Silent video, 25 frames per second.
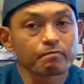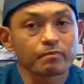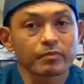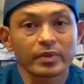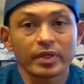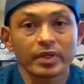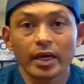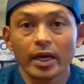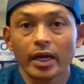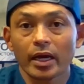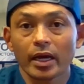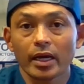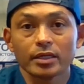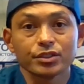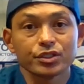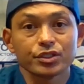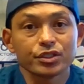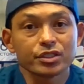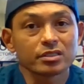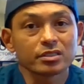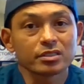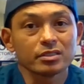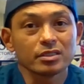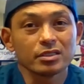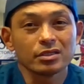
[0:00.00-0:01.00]
yeah, and
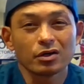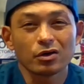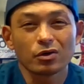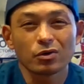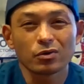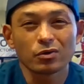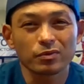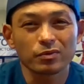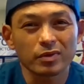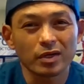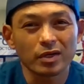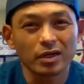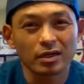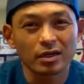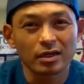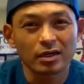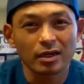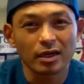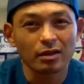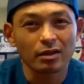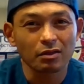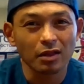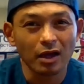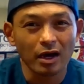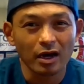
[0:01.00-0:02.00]
just you know,
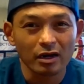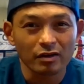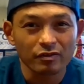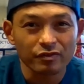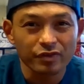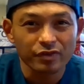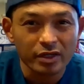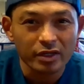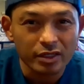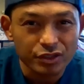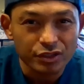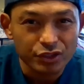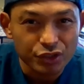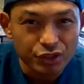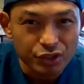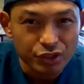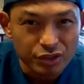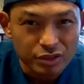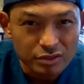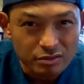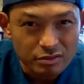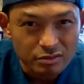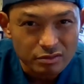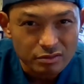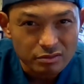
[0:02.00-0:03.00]
a lot of it is just
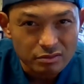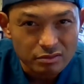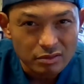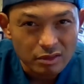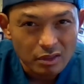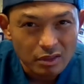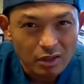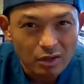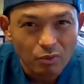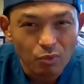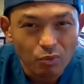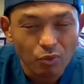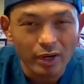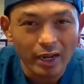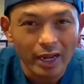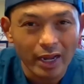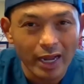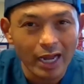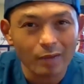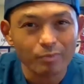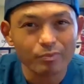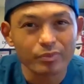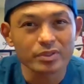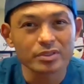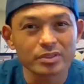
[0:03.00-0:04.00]
what
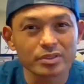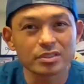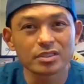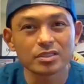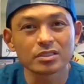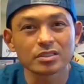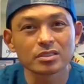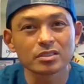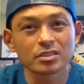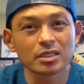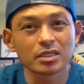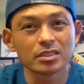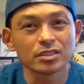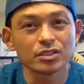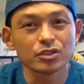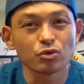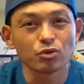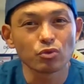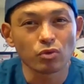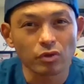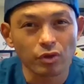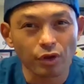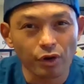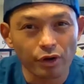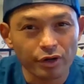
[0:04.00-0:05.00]
happens is is you
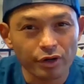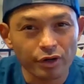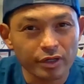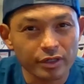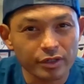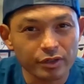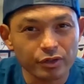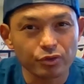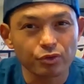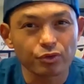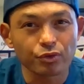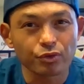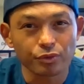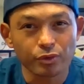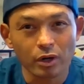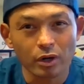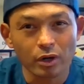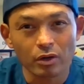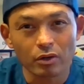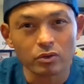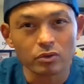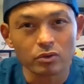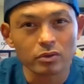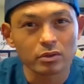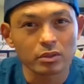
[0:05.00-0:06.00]
learn and you
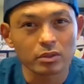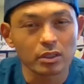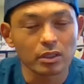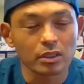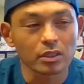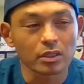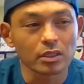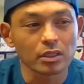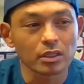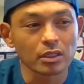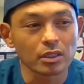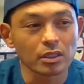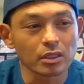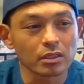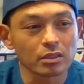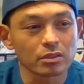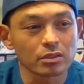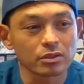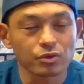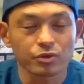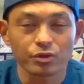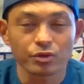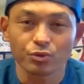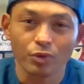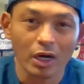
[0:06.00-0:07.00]
grow. And
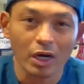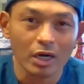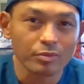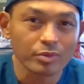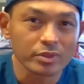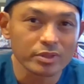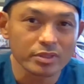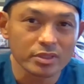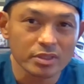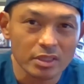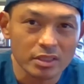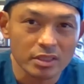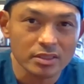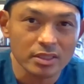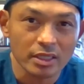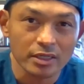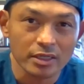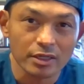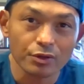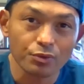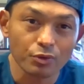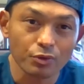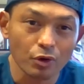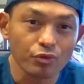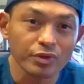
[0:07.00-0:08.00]
Tony Robbins says that
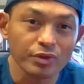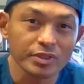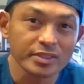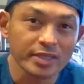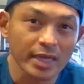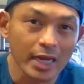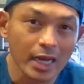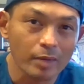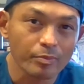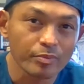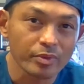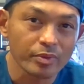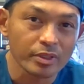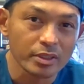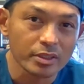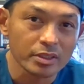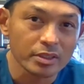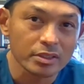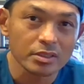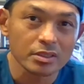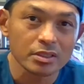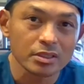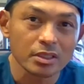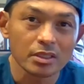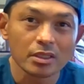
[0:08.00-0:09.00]
growth is happiness.